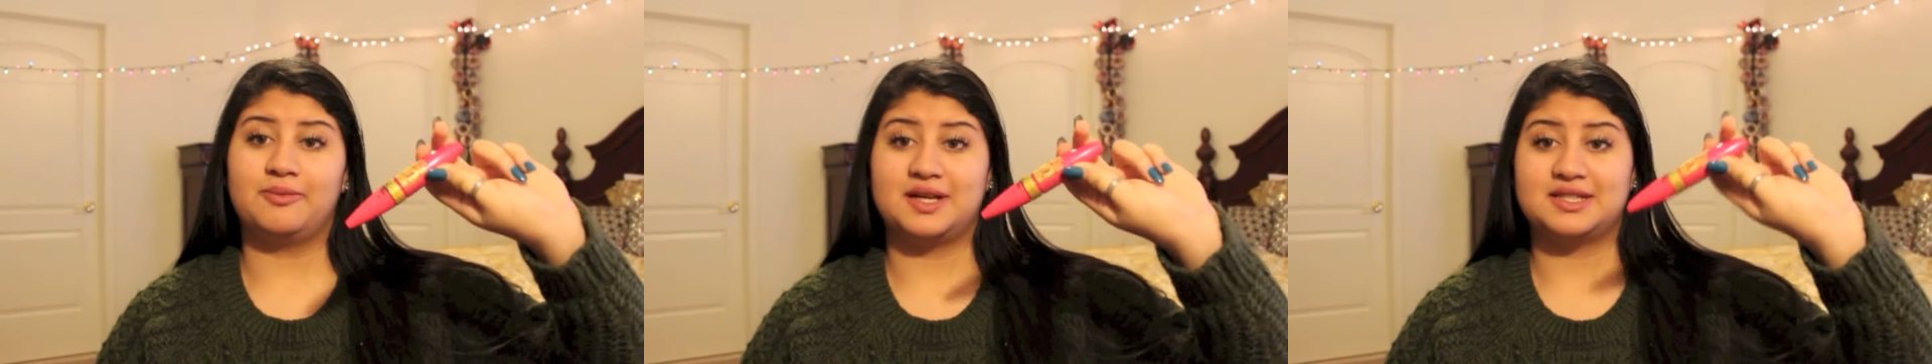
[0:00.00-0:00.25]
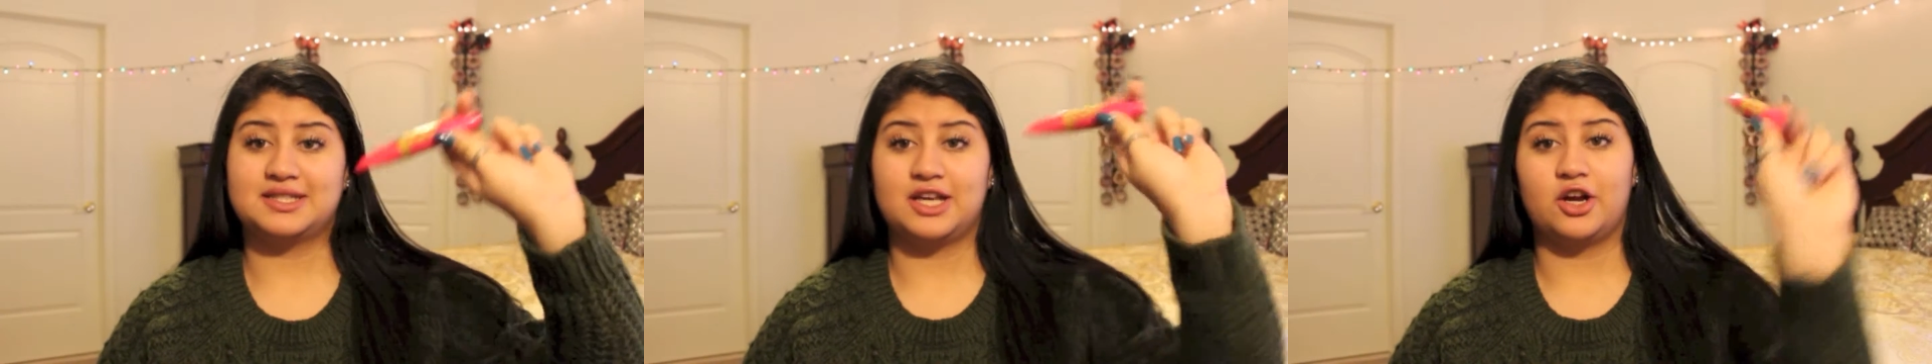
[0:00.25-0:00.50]

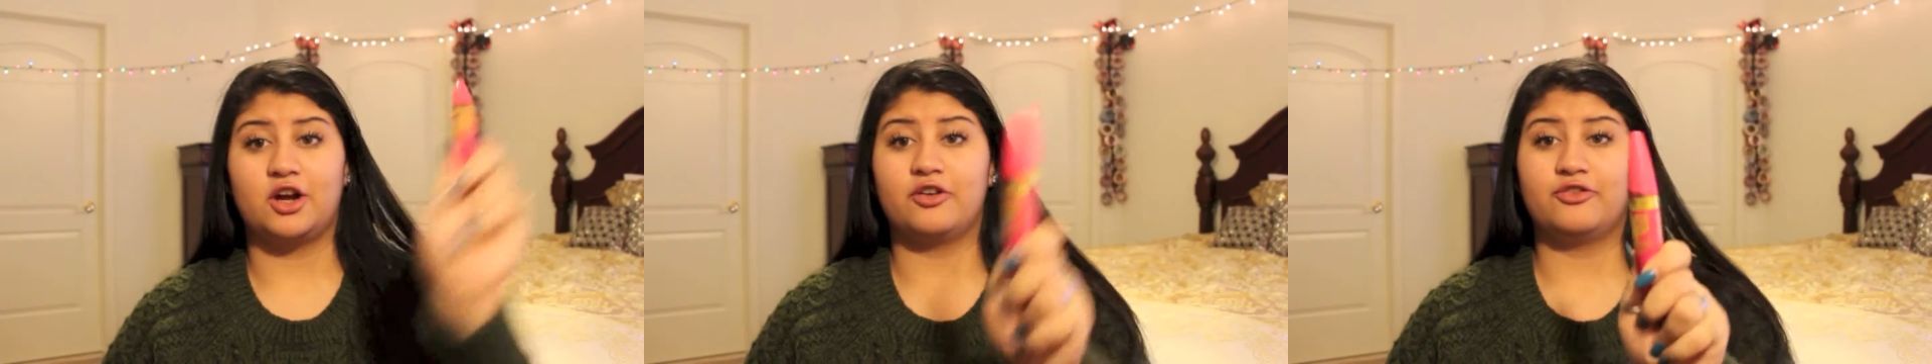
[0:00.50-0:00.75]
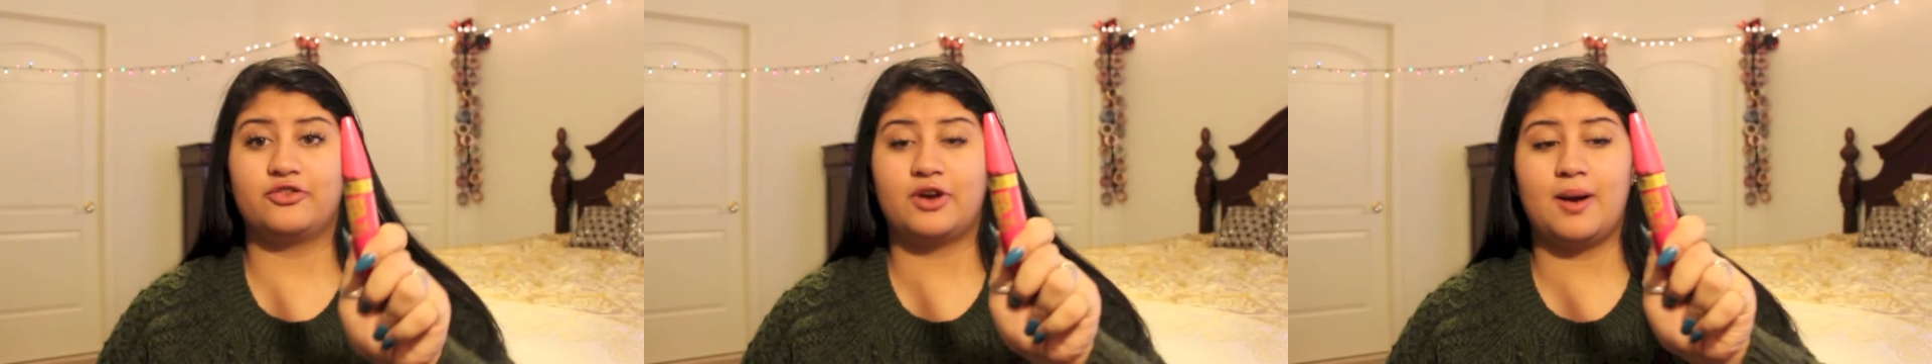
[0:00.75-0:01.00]
Mascara
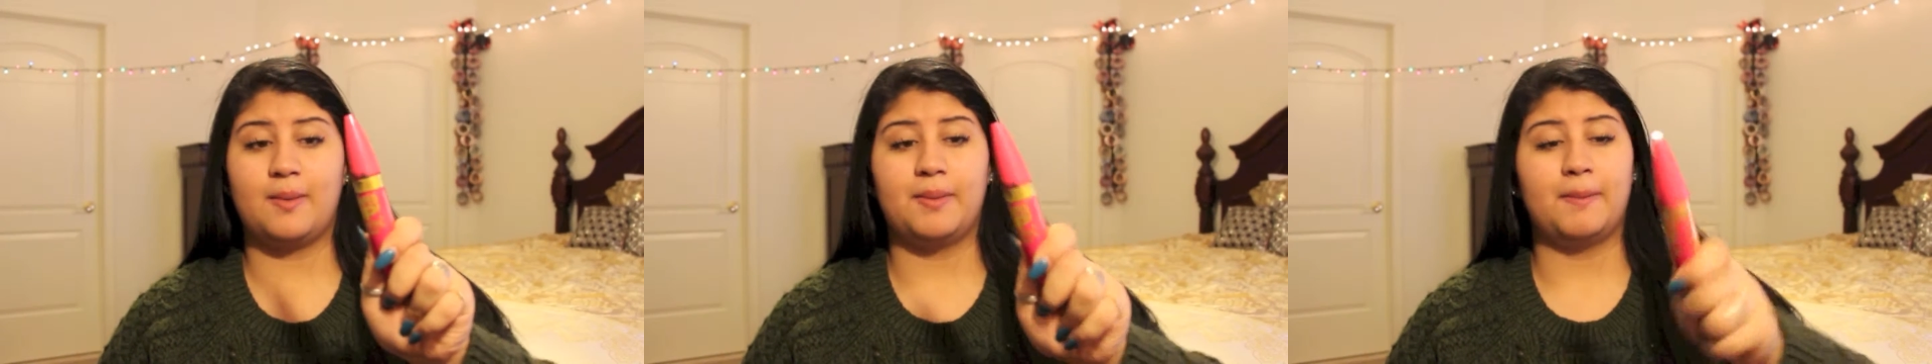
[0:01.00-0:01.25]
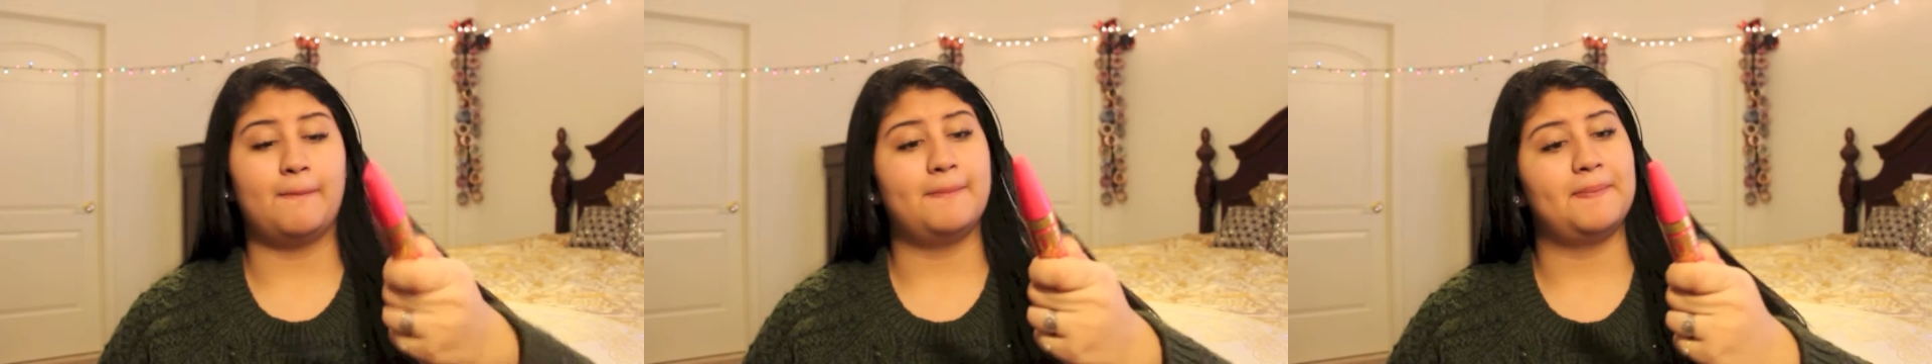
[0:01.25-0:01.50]

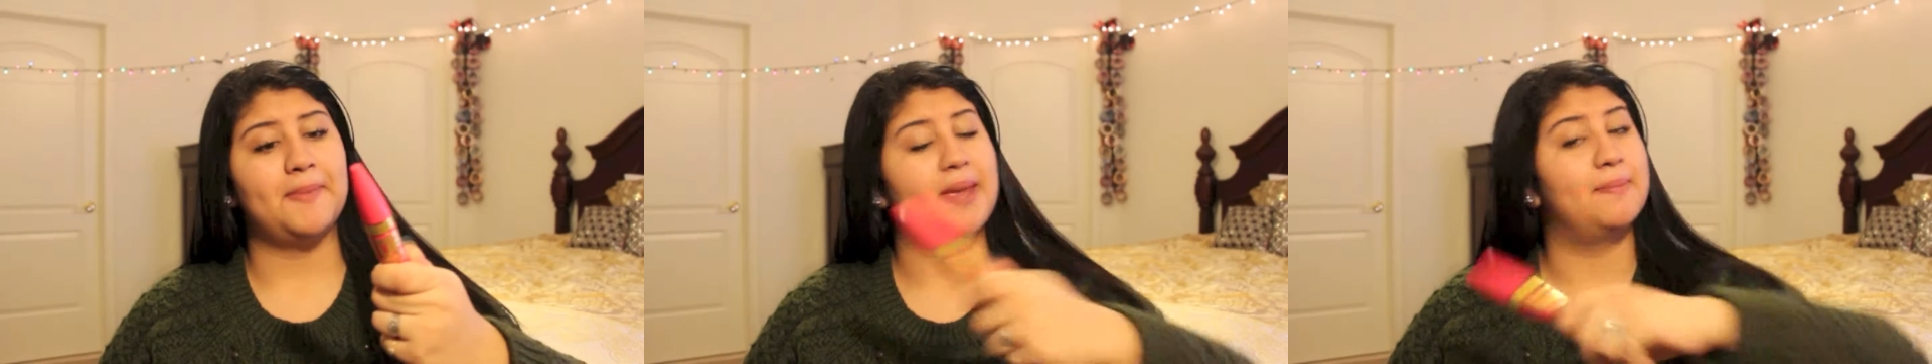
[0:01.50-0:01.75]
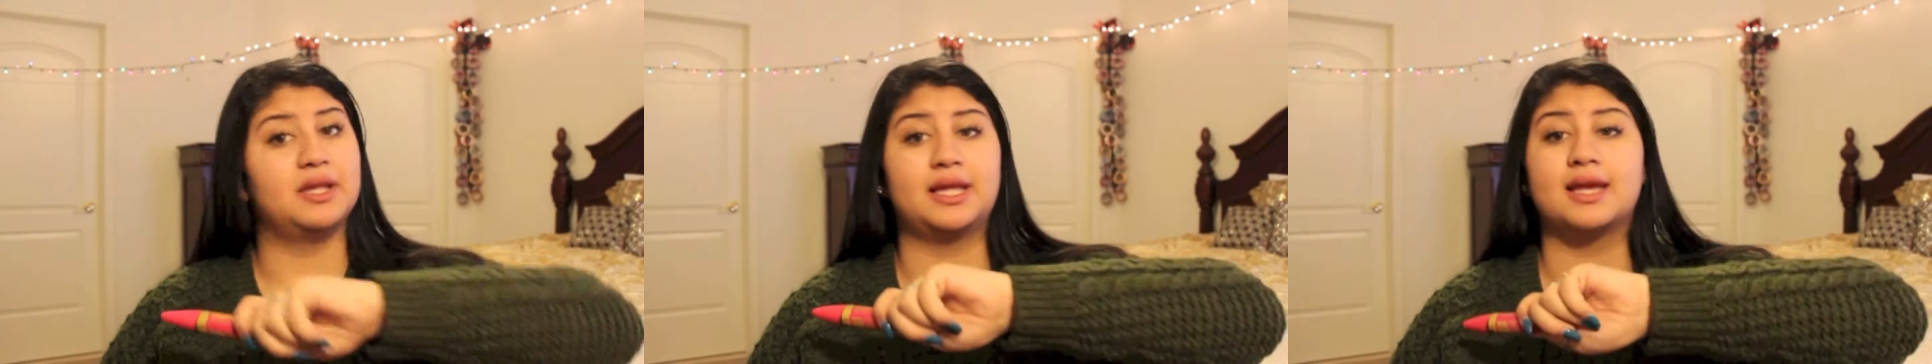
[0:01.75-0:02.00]
from
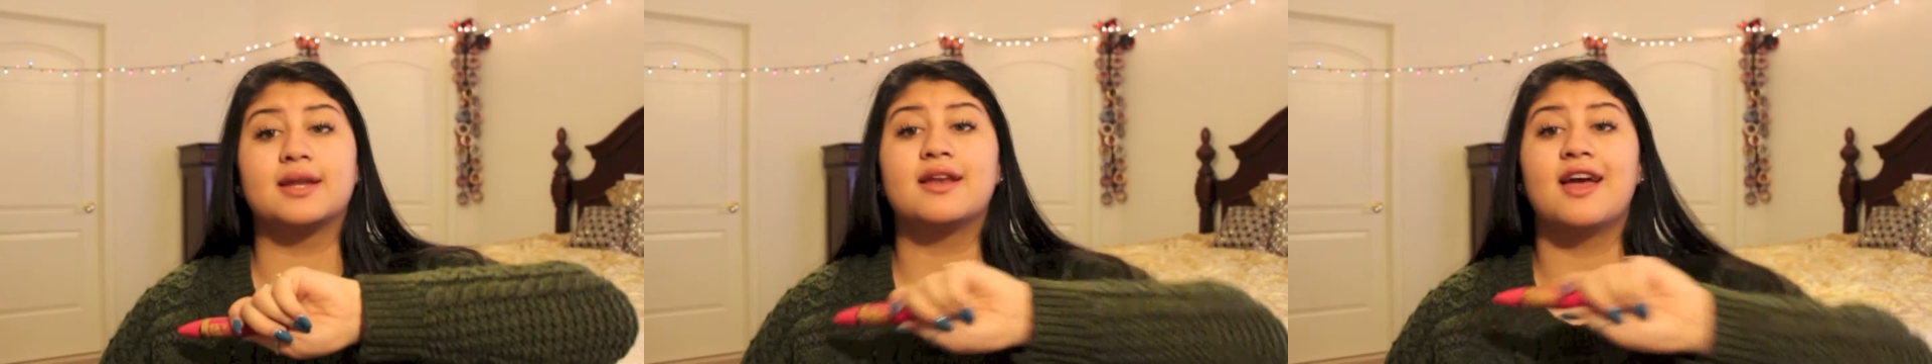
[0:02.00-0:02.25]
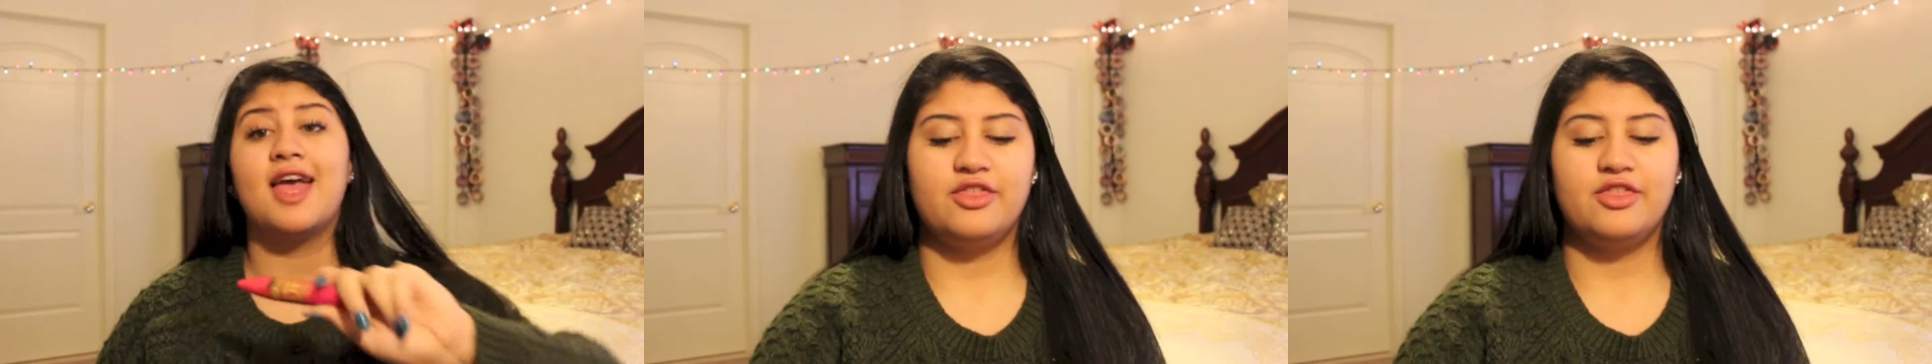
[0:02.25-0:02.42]
Maybelline.